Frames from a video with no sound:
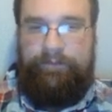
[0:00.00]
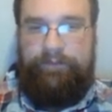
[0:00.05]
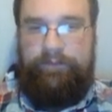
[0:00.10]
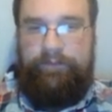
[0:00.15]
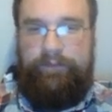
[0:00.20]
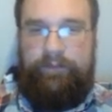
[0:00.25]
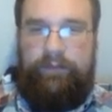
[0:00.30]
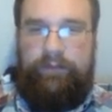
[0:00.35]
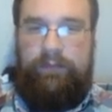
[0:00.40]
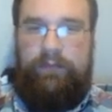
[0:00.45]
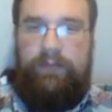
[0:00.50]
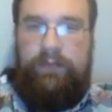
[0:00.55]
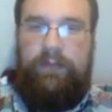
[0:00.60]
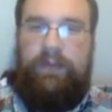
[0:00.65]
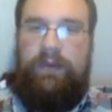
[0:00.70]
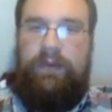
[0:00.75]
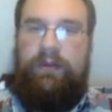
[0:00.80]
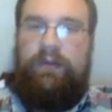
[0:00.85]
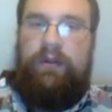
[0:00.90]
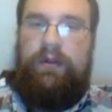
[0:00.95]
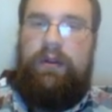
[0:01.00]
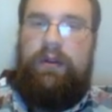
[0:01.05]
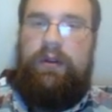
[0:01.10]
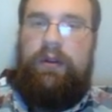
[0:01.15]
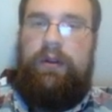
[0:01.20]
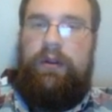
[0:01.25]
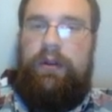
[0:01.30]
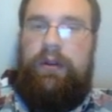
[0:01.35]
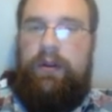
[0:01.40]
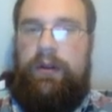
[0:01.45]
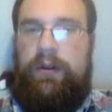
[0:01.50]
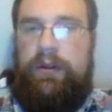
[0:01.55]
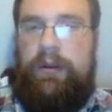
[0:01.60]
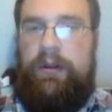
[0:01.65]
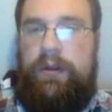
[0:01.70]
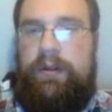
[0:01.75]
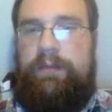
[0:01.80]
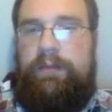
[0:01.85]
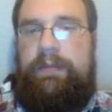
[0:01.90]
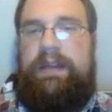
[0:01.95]

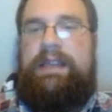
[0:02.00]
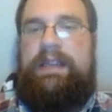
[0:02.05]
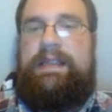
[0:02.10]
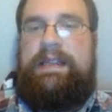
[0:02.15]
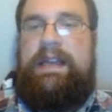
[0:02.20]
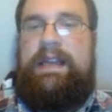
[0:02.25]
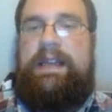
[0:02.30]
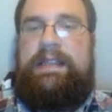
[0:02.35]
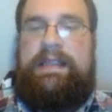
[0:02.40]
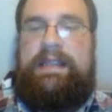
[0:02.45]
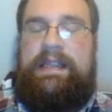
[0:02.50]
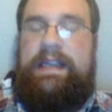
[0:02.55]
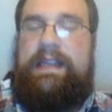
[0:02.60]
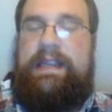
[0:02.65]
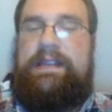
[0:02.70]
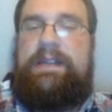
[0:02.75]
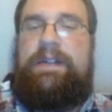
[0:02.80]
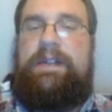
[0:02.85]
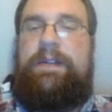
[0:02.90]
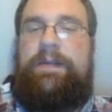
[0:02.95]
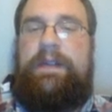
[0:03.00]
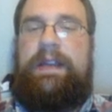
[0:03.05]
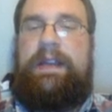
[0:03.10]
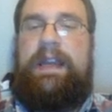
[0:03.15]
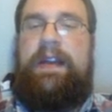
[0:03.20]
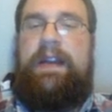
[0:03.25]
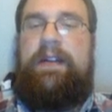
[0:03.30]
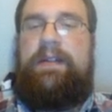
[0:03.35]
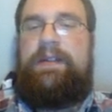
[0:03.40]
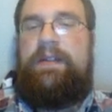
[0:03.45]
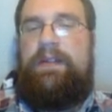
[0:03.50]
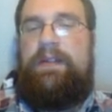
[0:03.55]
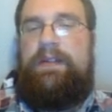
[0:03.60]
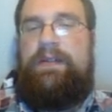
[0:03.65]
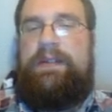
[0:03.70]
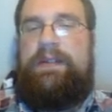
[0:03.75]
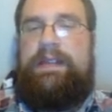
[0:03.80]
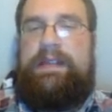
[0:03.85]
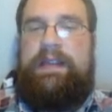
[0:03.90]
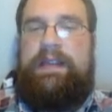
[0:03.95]
but it's not slain. So if a character
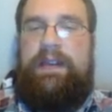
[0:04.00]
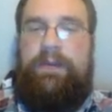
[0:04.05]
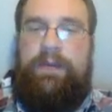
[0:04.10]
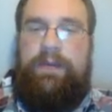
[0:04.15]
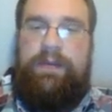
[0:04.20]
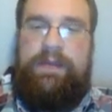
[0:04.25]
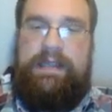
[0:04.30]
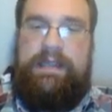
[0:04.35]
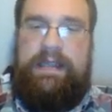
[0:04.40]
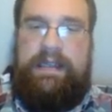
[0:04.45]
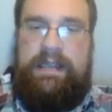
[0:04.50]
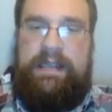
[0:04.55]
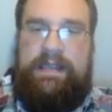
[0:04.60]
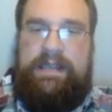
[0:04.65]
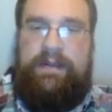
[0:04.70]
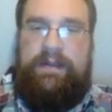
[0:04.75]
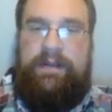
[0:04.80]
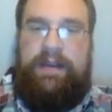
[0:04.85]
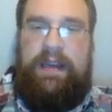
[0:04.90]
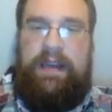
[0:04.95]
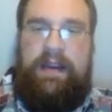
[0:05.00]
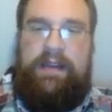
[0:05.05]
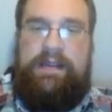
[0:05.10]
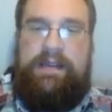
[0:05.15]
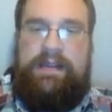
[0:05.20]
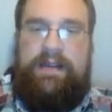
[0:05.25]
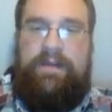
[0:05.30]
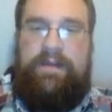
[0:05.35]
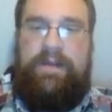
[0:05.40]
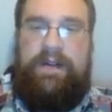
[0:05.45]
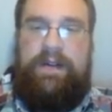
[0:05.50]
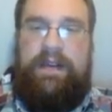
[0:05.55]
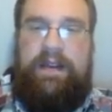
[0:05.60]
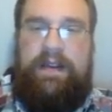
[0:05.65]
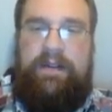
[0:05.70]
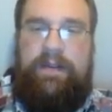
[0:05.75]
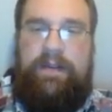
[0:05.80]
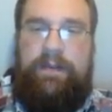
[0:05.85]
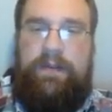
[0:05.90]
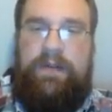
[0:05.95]
loses any wounds to this, so it can suffer
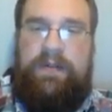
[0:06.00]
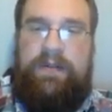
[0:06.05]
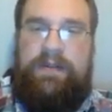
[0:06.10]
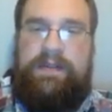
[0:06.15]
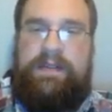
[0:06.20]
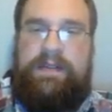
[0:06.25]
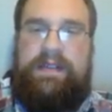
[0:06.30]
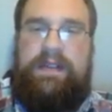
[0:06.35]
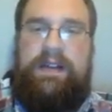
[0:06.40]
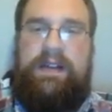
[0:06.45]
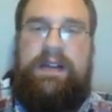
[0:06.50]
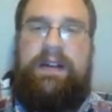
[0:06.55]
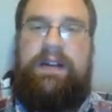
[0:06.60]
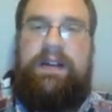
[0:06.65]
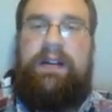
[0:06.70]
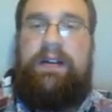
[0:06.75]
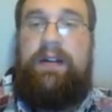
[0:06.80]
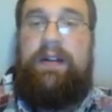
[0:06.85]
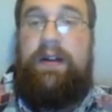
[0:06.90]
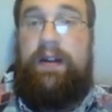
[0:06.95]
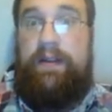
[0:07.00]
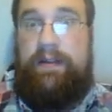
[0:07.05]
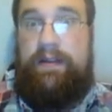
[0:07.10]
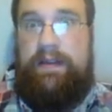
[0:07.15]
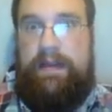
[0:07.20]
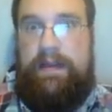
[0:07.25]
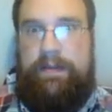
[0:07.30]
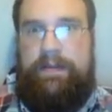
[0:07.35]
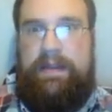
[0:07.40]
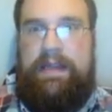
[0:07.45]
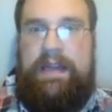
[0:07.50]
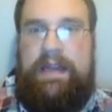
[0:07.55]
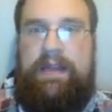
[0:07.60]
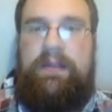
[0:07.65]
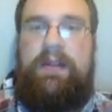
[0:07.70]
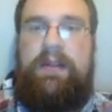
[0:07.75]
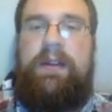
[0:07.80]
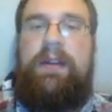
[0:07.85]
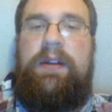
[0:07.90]
D3 mortals on top of that.